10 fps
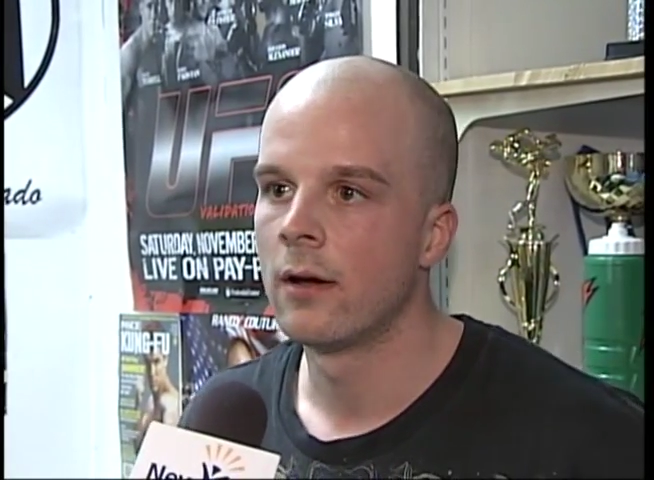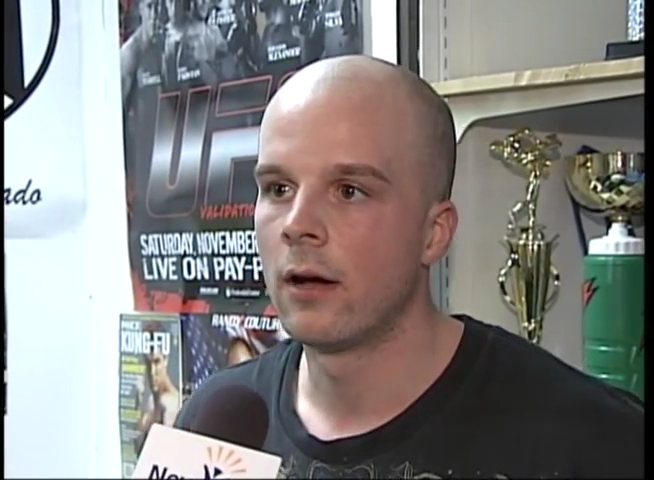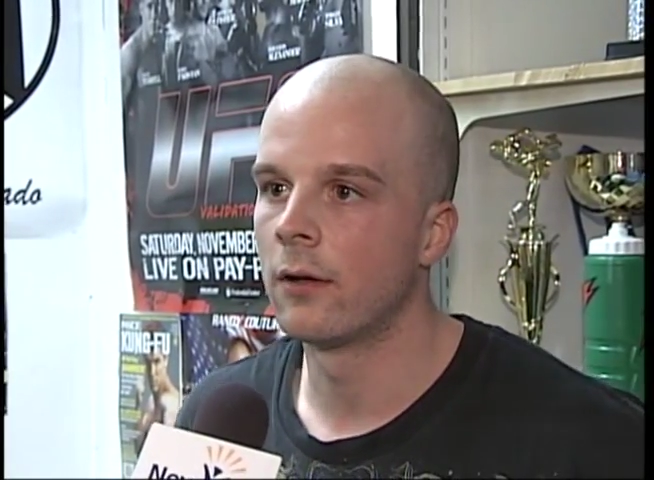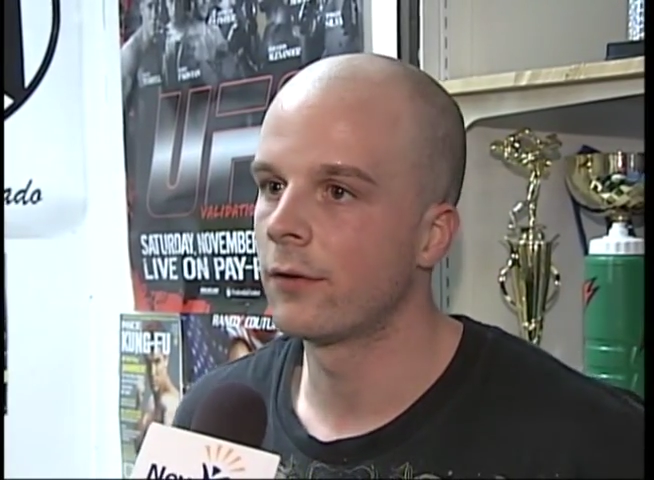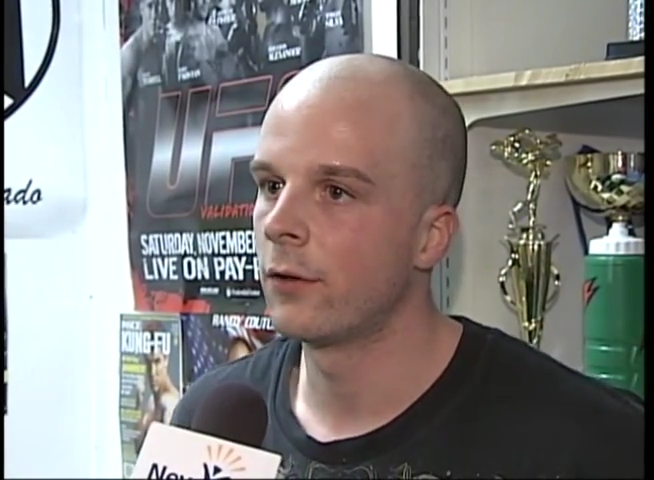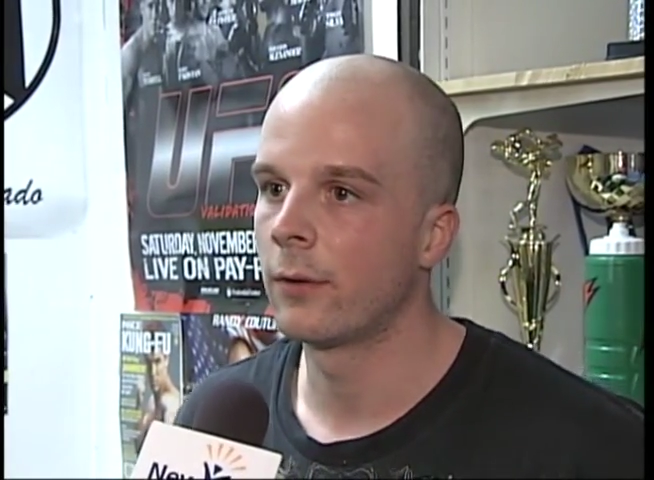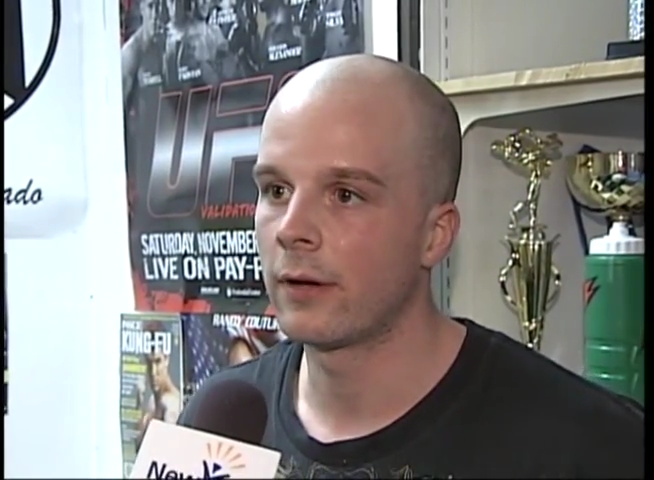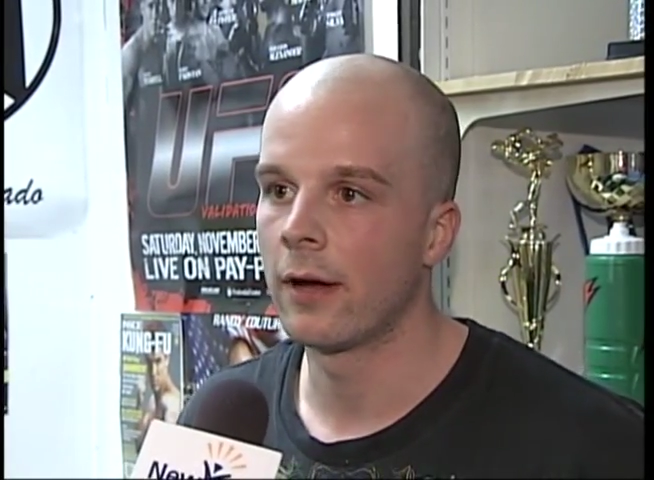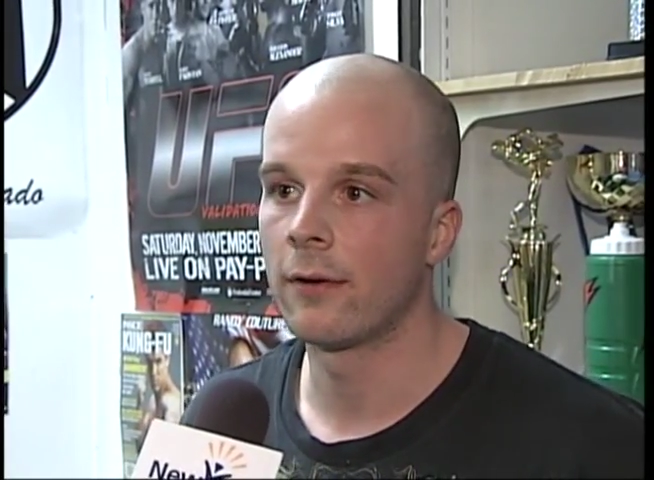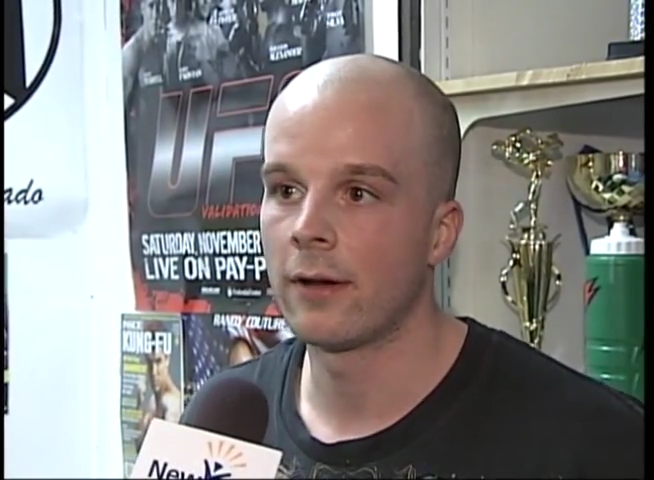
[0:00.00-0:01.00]
I'll just do
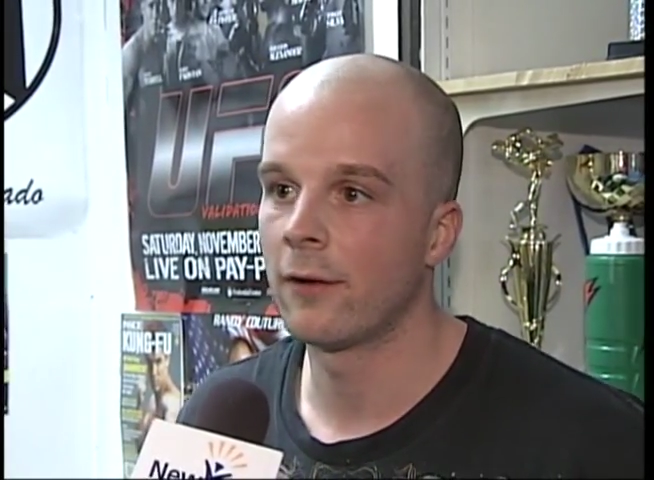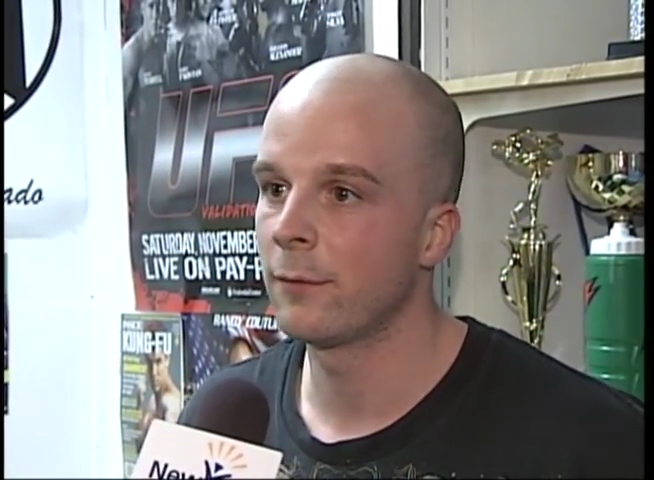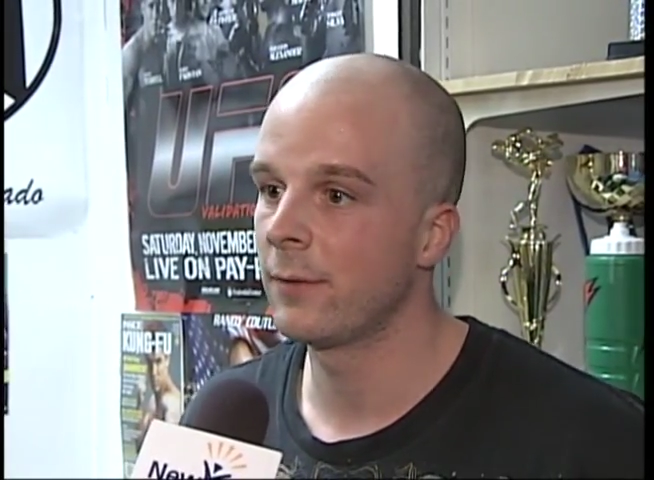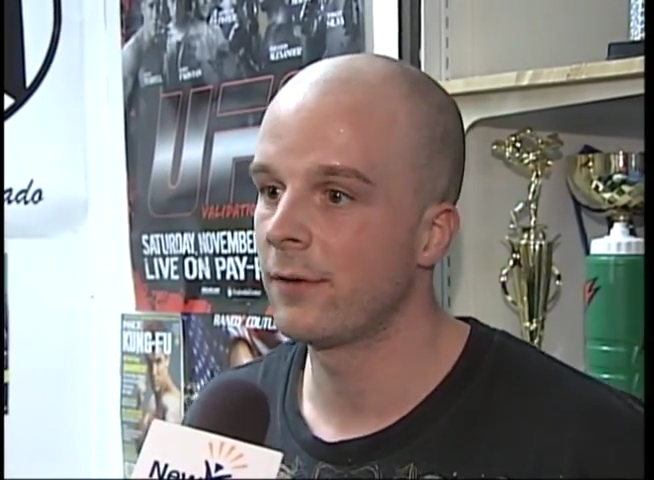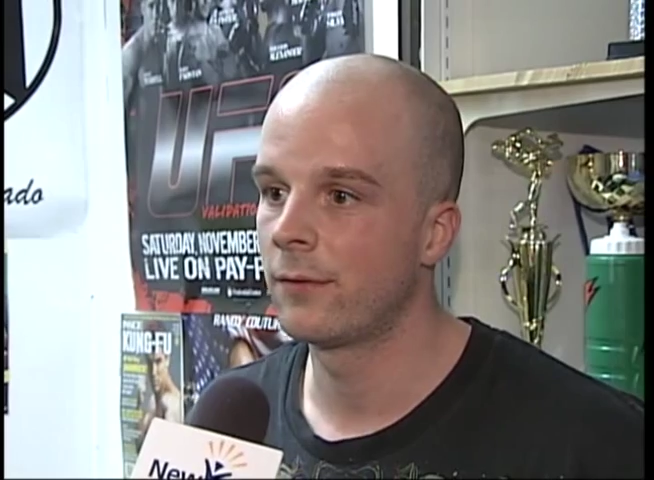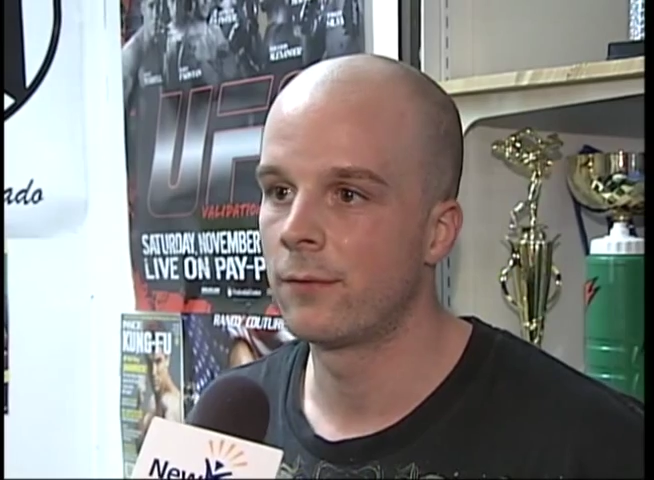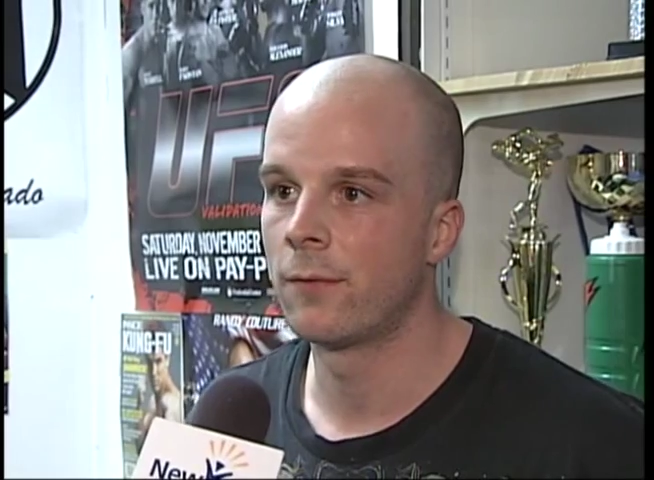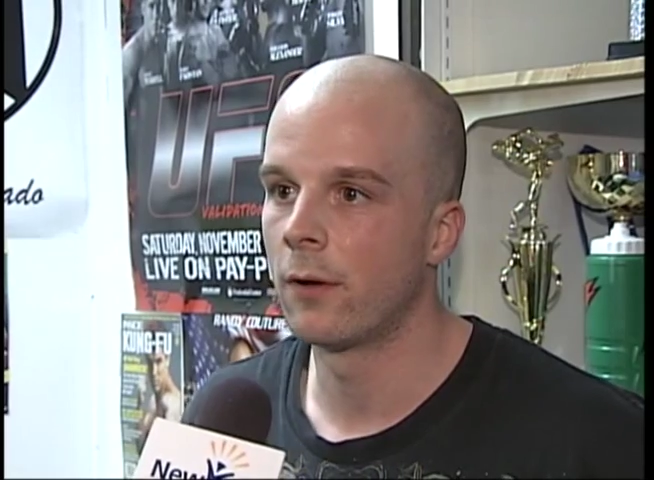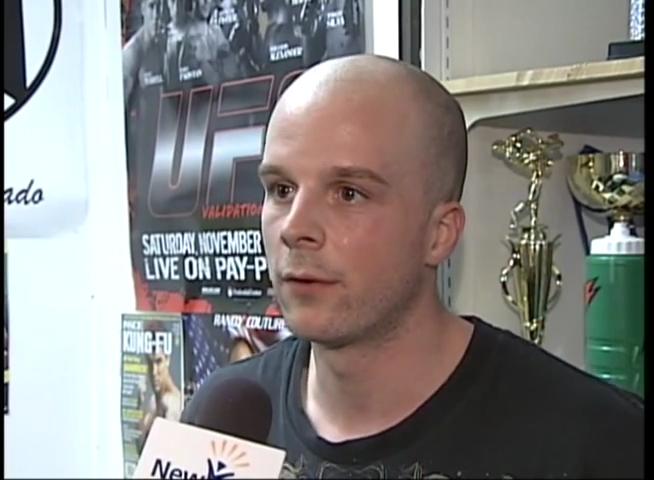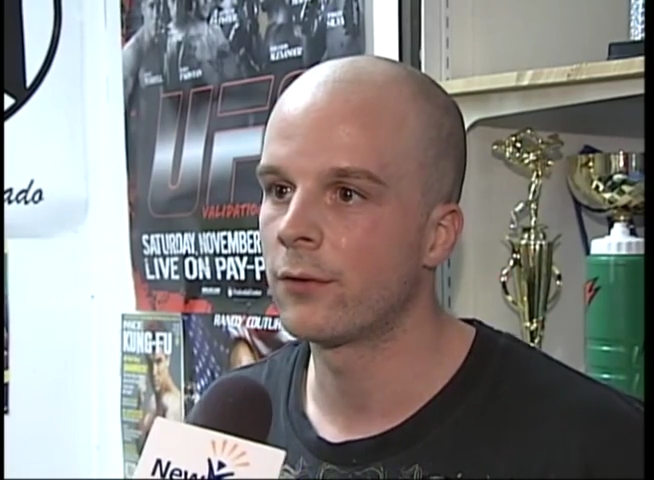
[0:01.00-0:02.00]
what Garrett tells me,
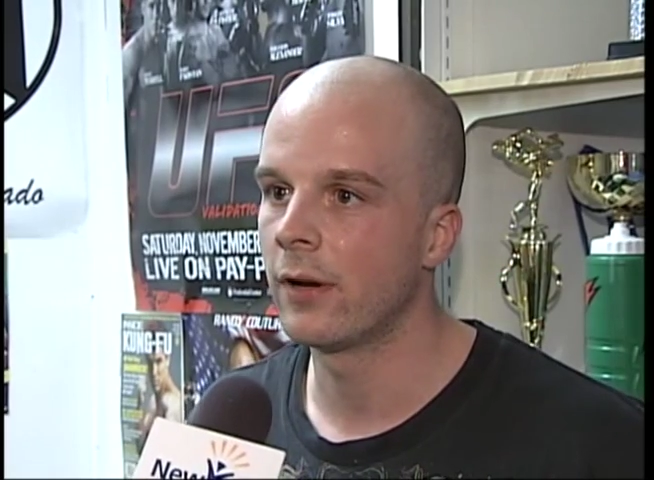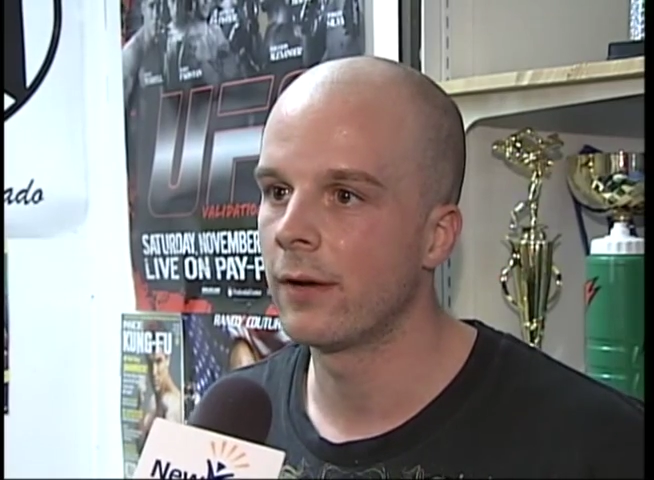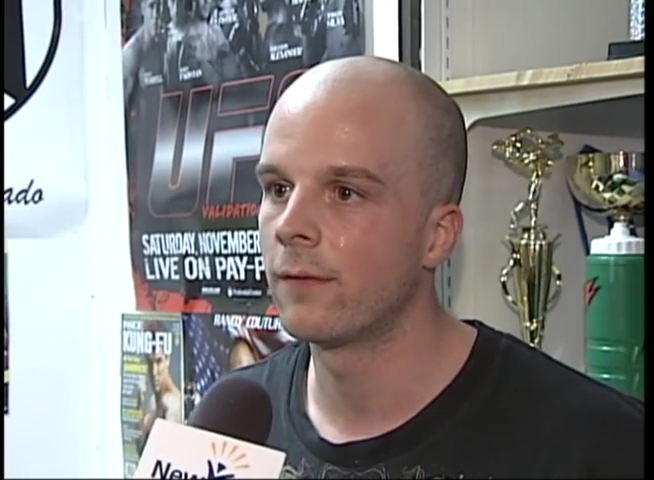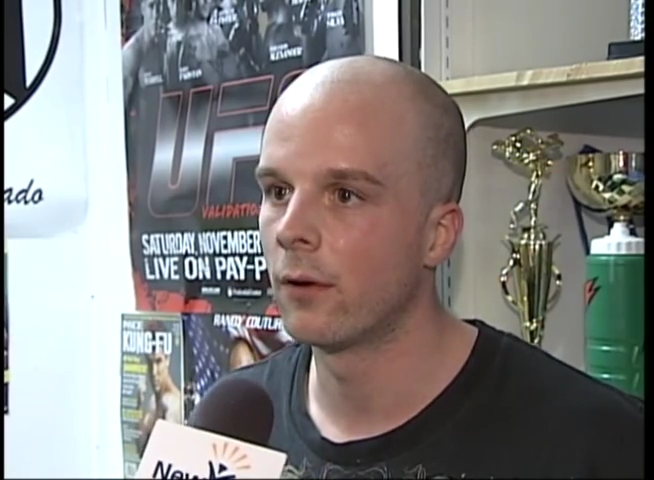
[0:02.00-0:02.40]
follow the training,